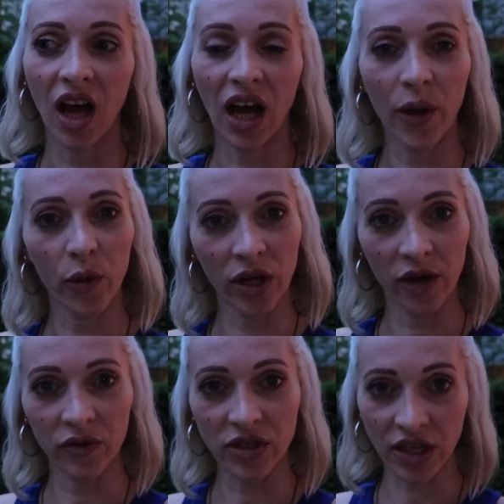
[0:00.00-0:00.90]
I would
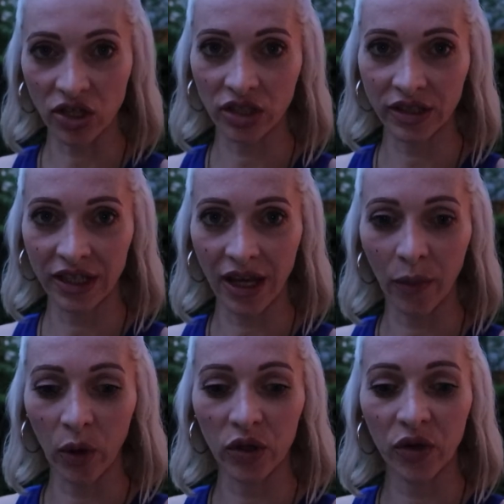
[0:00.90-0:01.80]
have rescheduled the
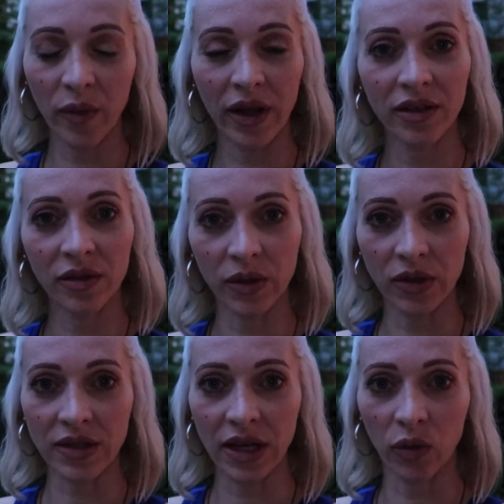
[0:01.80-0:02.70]
appointment
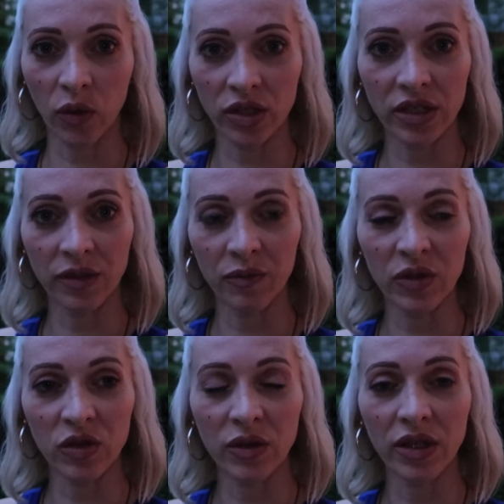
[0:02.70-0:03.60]
because I don't want him
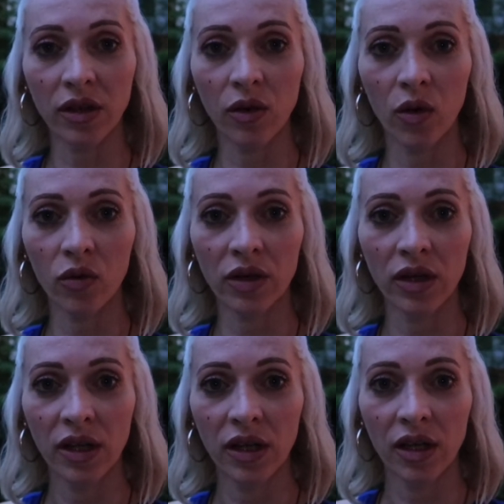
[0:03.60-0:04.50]
to be alone
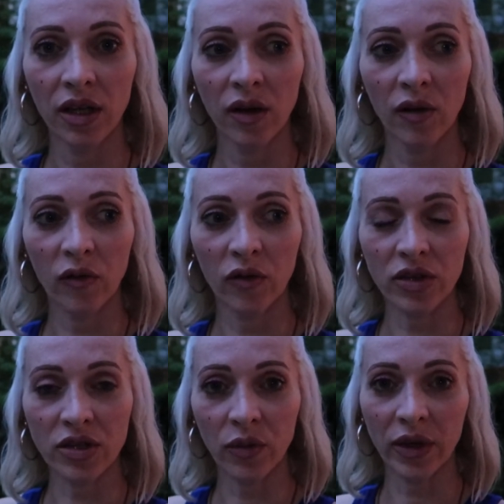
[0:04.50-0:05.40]
for
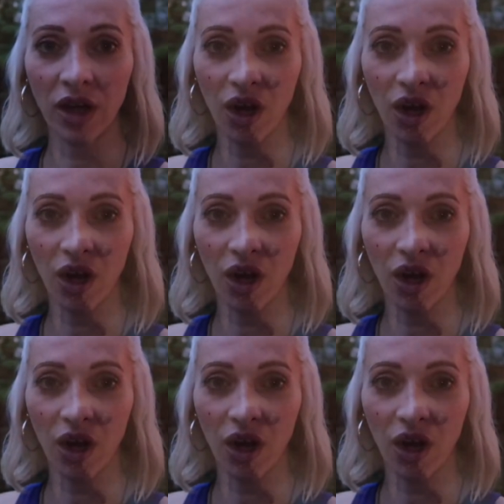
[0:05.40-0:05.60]
so many